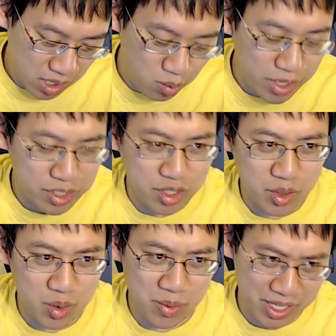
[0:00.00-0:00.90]
a Redditor
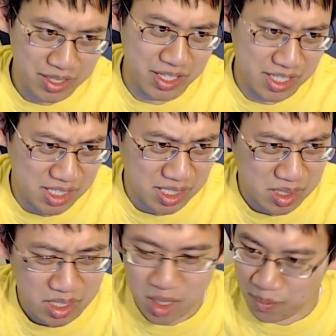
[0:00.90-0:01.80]
who made
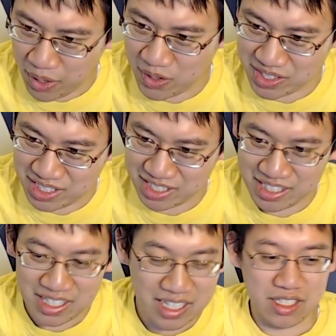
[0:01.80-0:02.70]
this comparison.
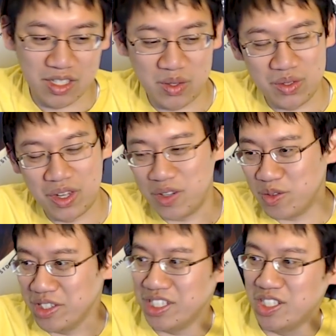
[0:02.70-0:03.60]
So there are
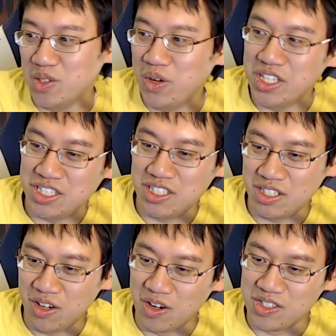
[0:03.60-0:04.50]
three situations
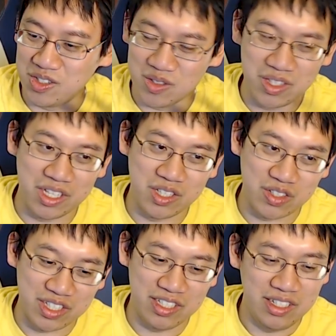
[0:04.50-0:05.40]
in Hearthstone that
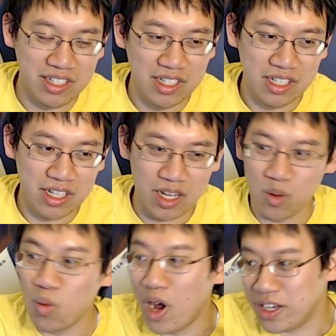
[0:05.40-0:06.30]
you're in. Uh,
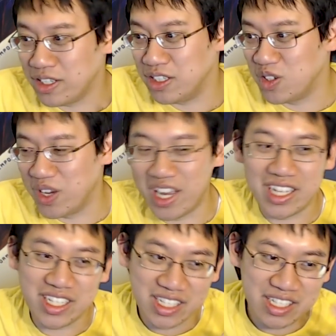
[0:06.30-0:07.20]
one, you're
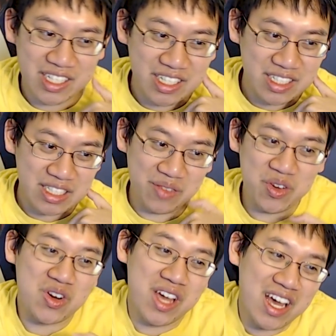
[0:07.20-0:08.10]
ahead. And if
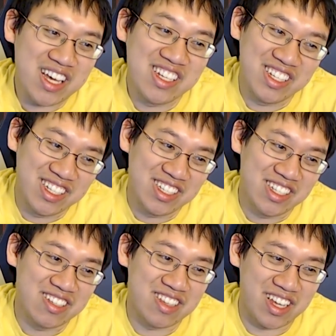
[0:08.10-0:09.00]
you're ahead,
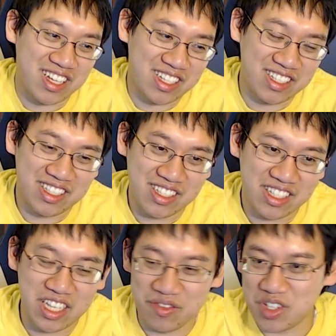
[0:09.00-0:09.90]
then
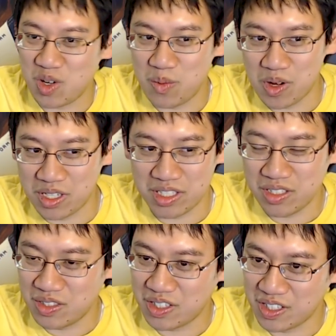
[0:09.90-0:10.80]
giving your opponent
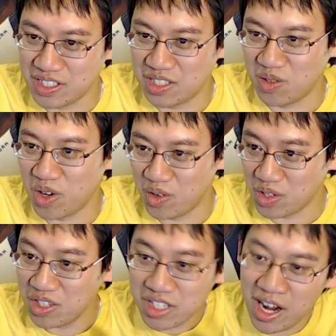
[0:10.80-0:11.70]
two turns in a row
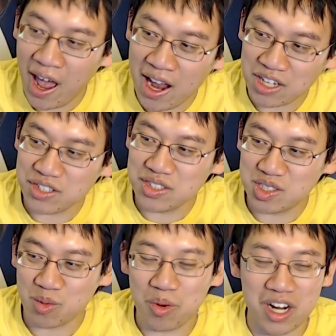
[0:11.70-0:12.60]
could actually
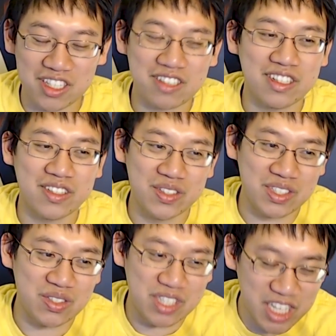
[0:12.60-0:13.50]
surprisingly
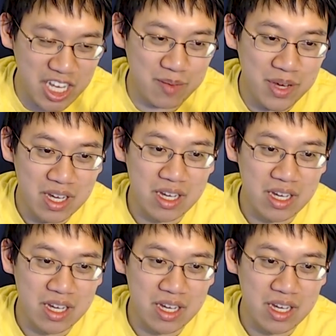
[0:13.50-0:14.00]
lose you the game,